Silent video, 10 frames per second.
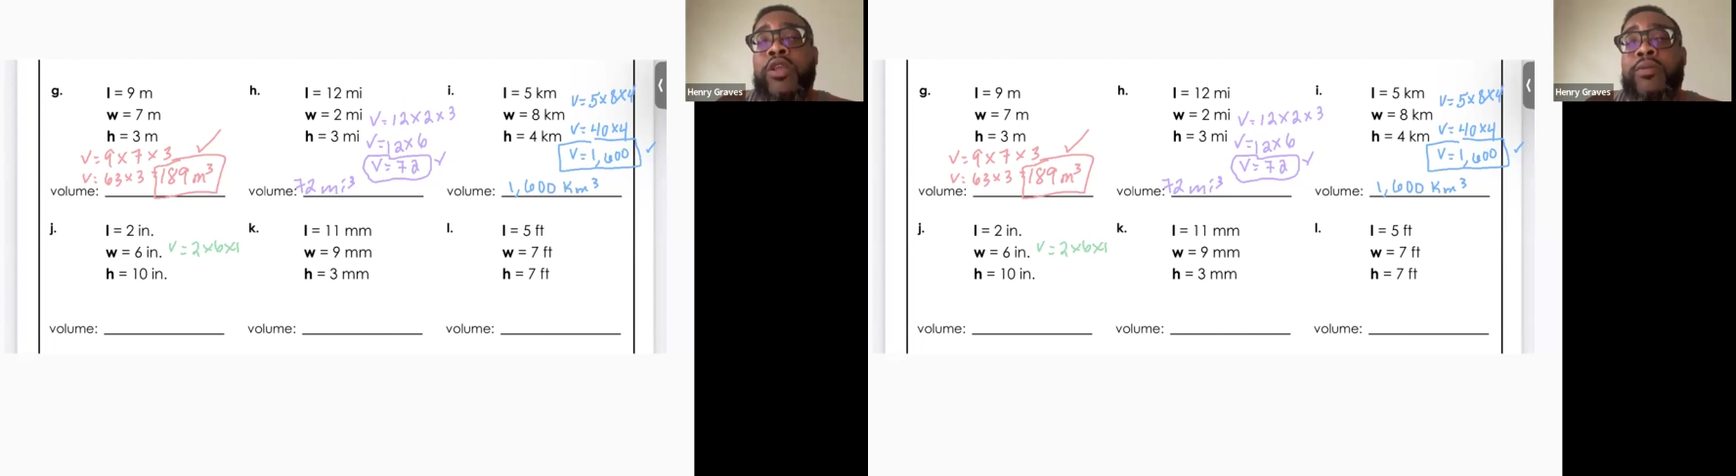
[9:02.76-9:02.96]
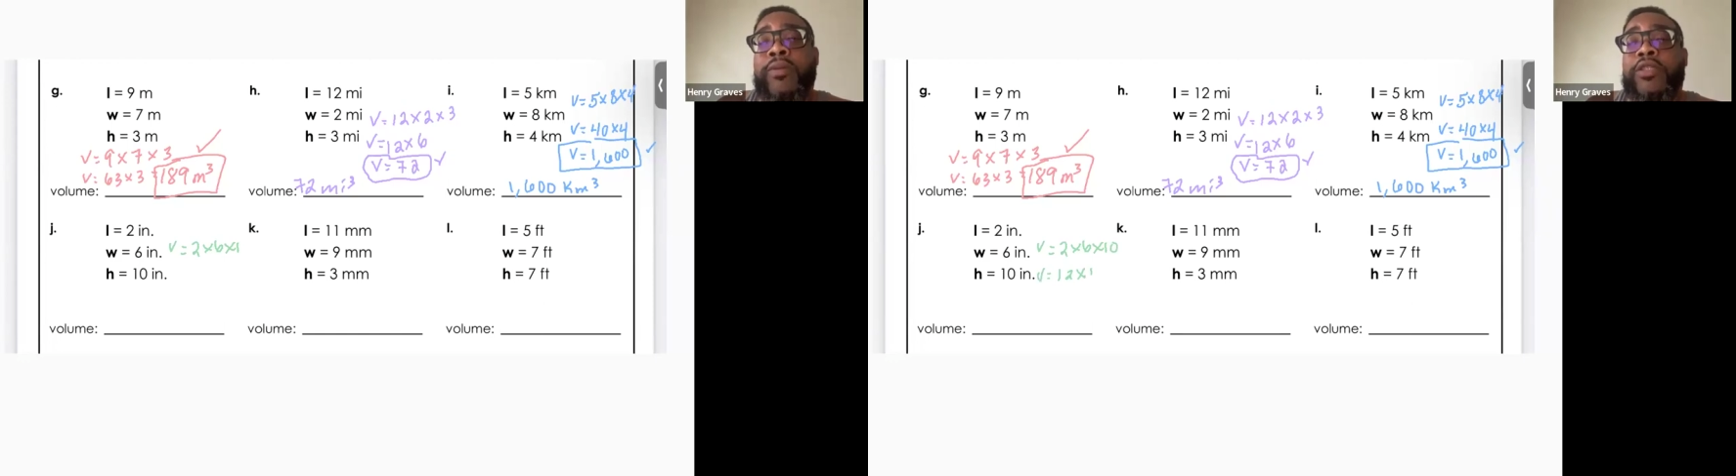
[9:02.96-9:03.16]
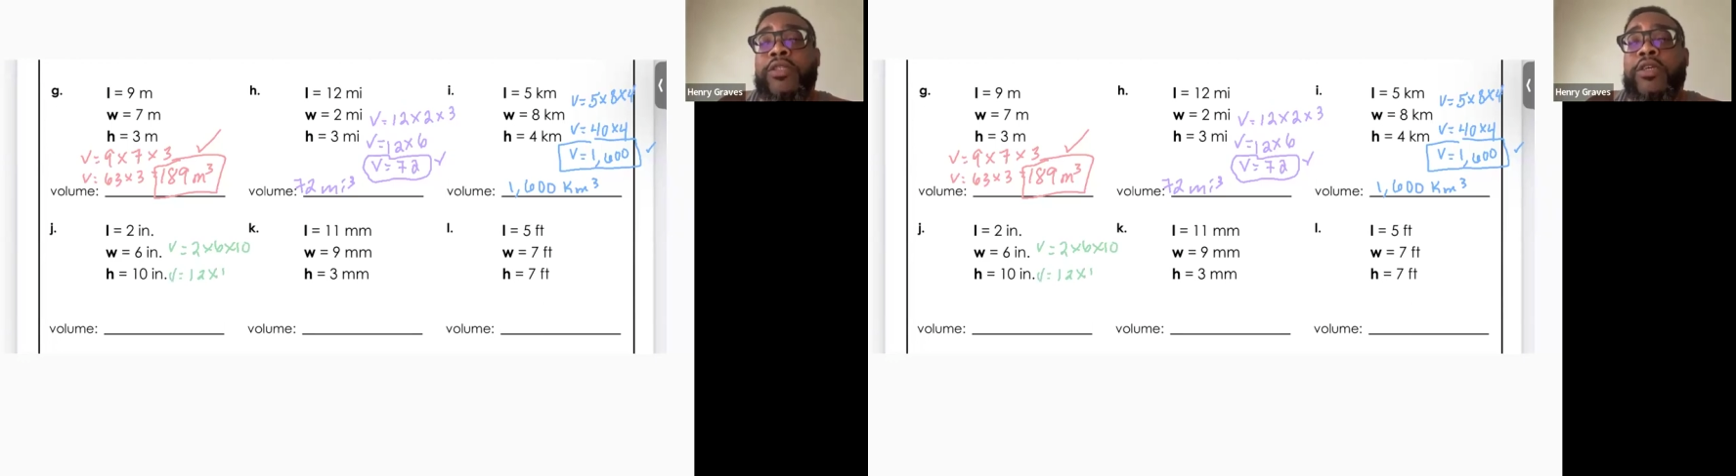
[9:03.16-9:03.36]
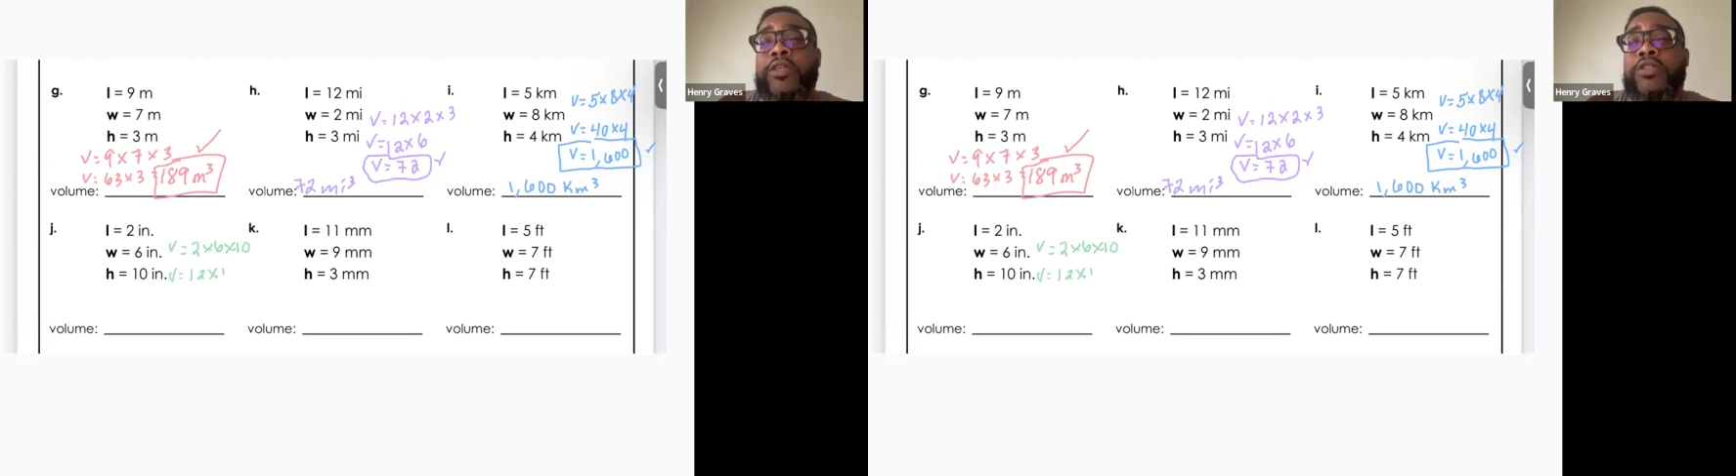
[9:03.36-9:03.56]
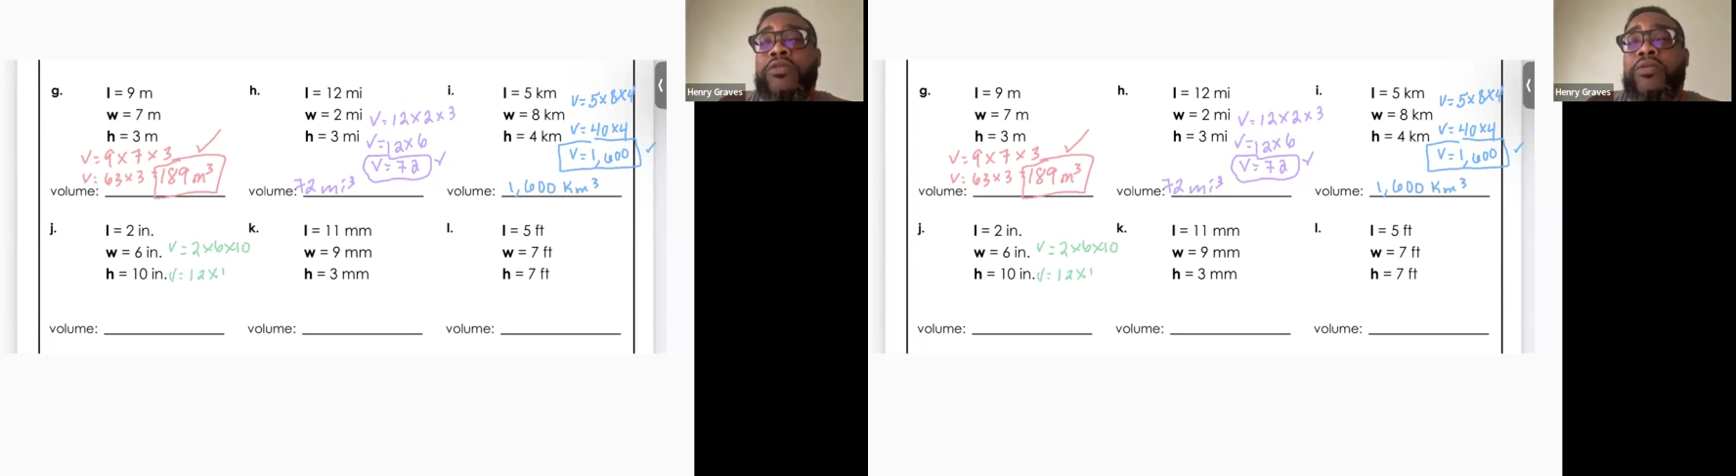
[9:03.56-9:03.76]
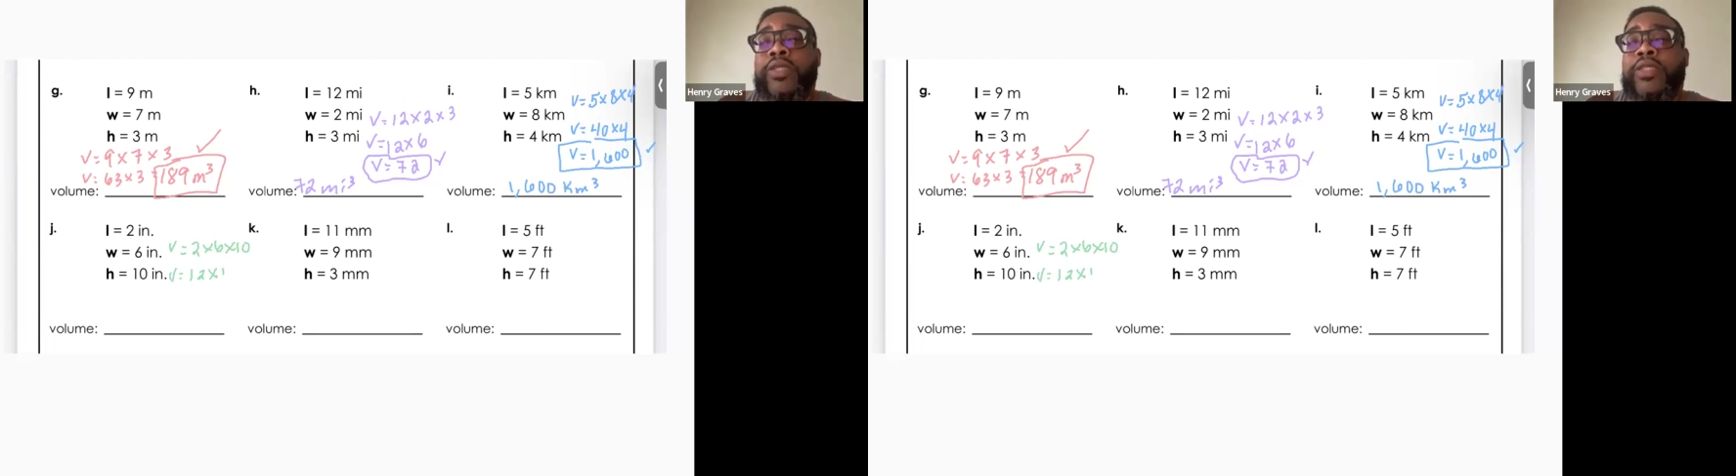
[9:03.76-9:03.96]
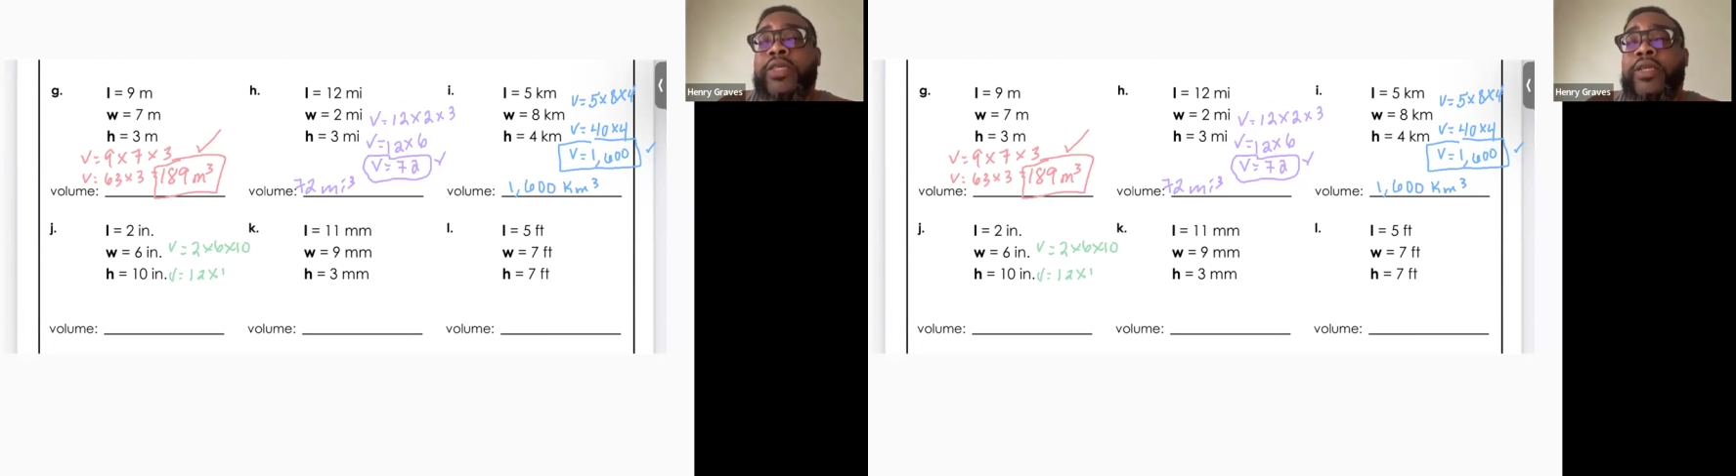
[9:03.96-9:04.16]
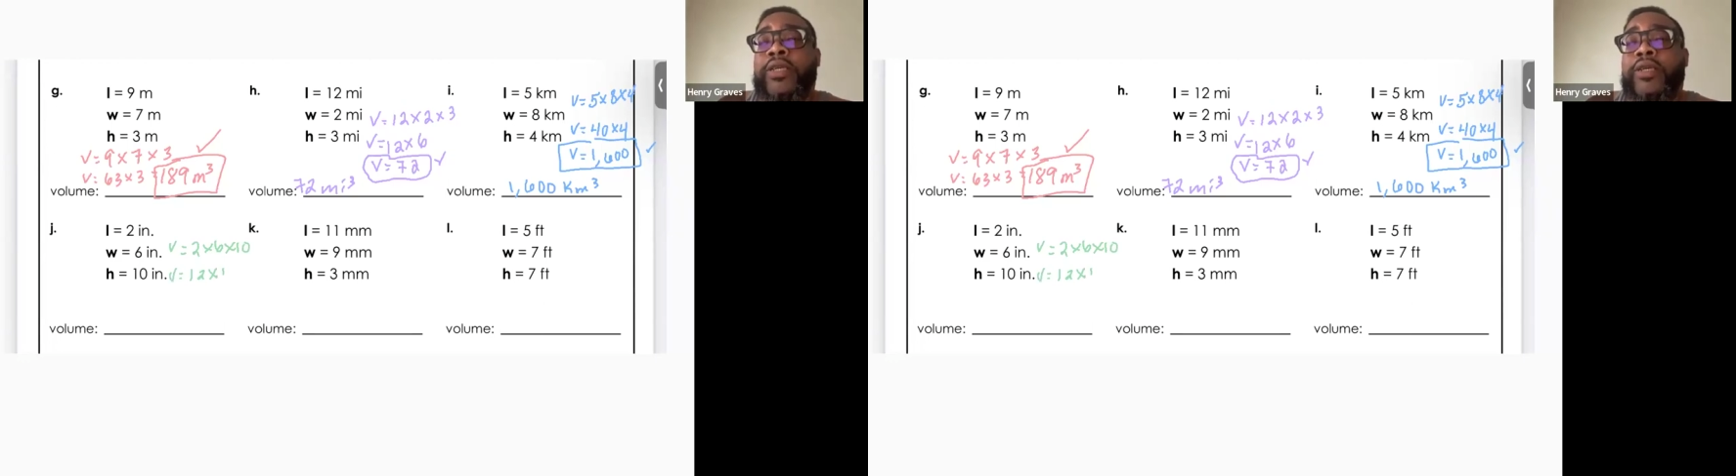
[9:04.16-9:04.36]
This is
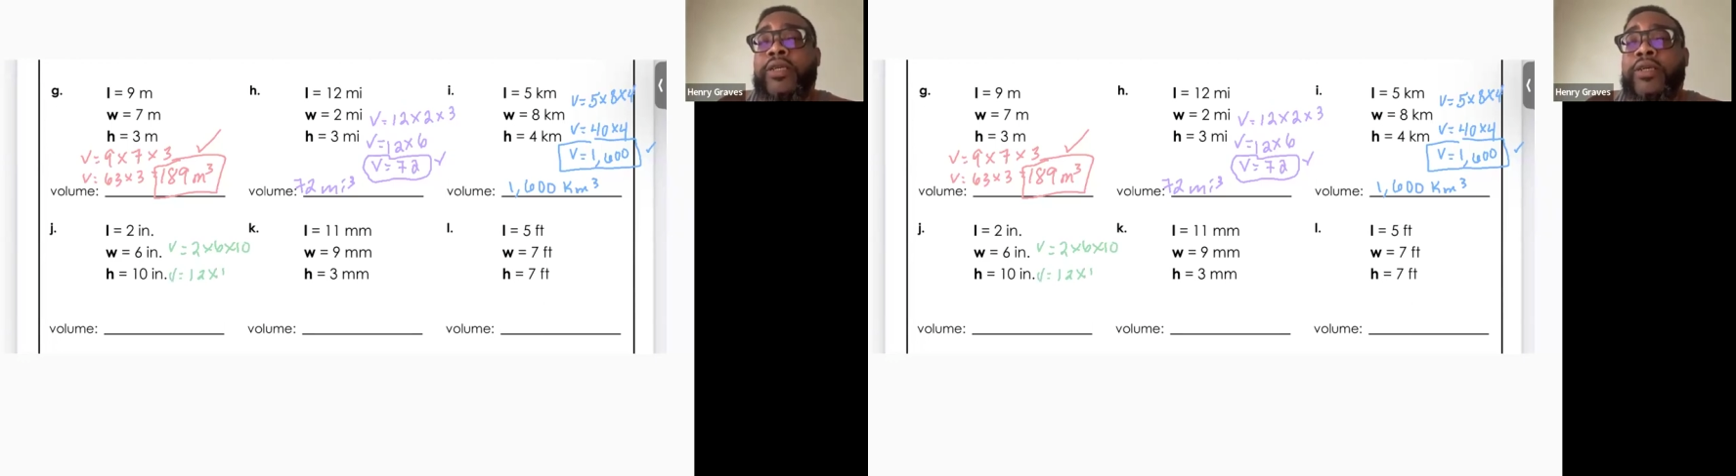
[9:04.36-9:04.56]
120